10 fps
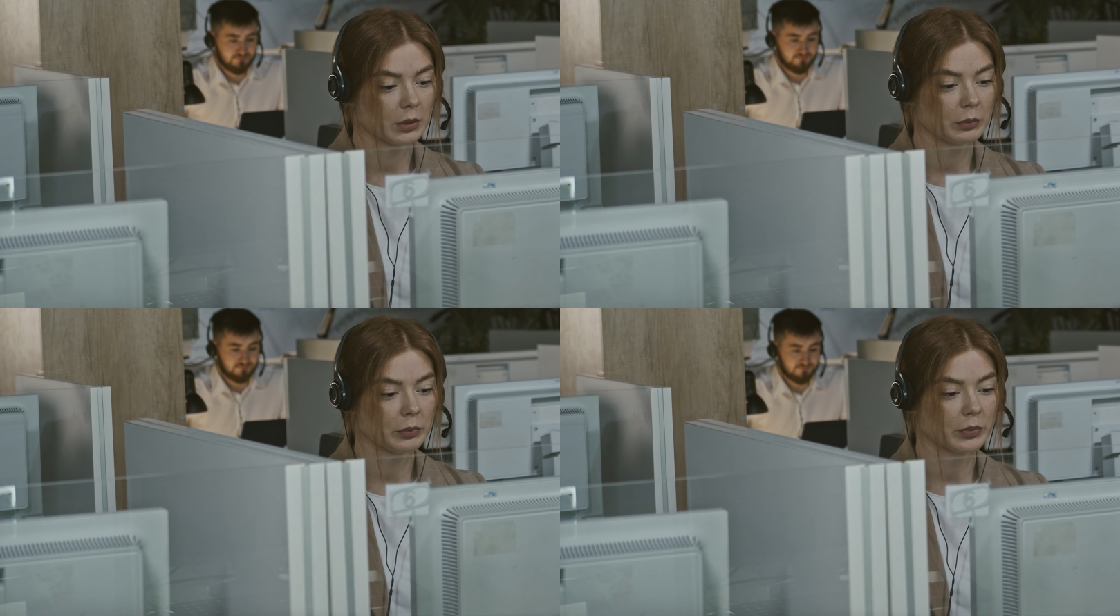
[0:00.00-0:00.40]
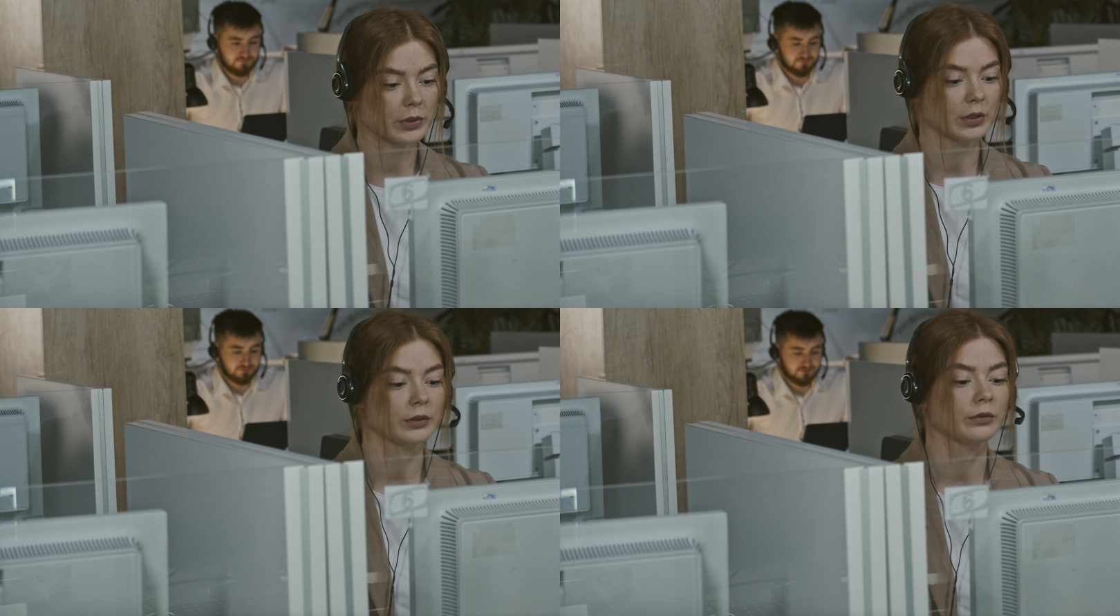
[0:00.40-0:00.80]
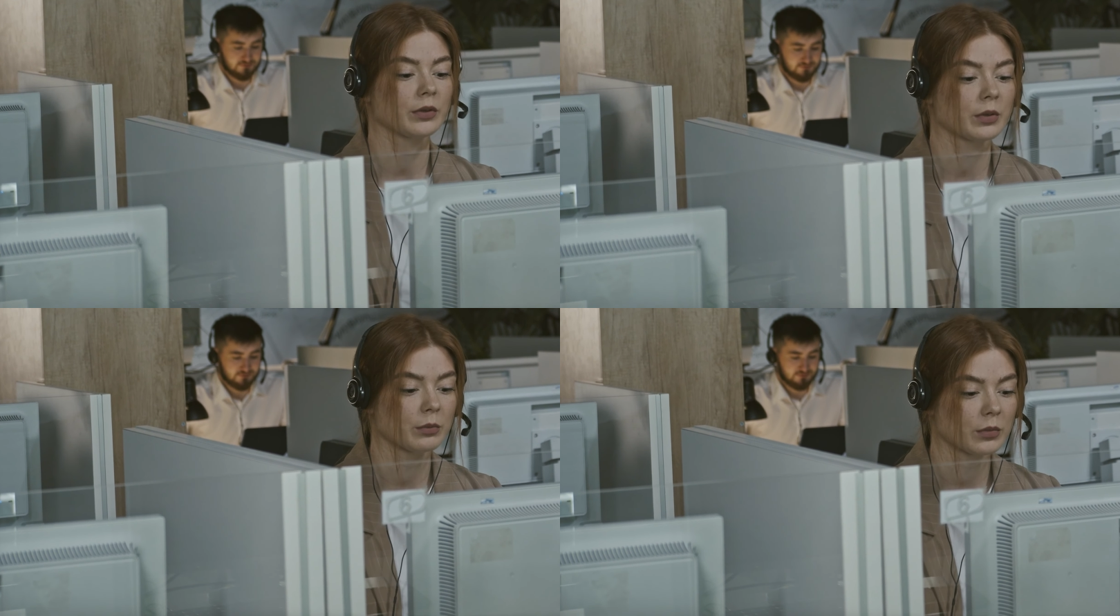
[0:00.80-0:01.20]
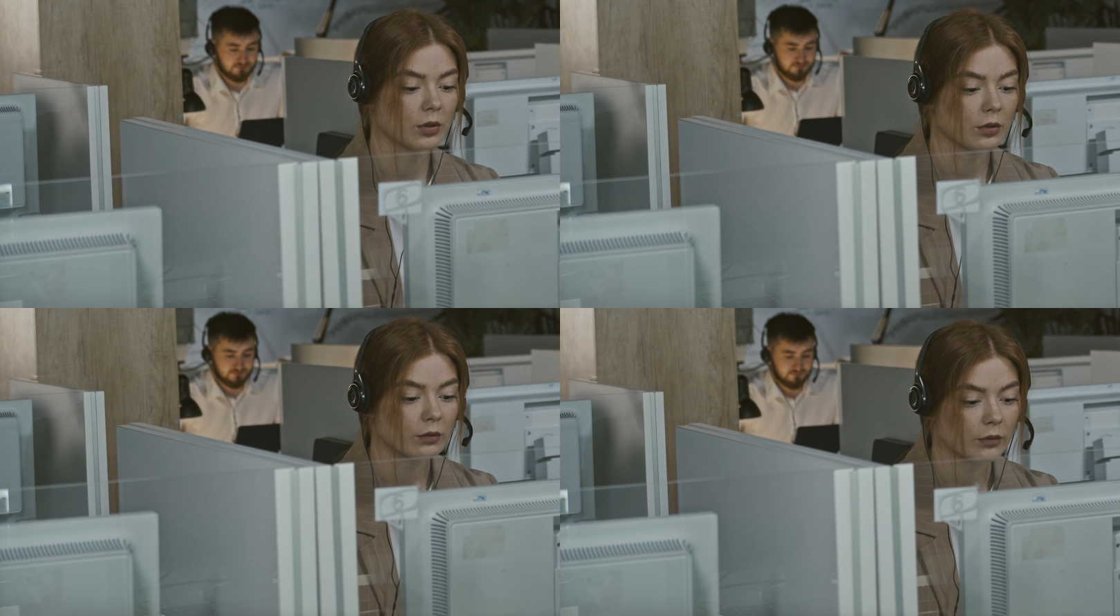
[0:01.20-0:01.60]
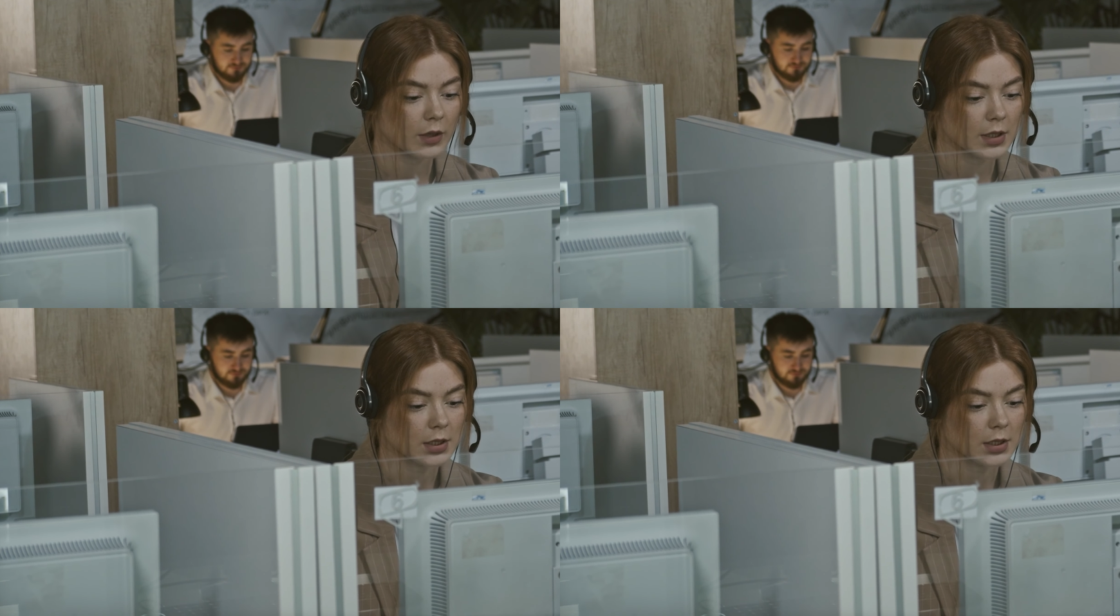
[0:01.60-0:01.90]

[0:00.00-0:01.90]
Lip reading: Chromebooks, right? So you're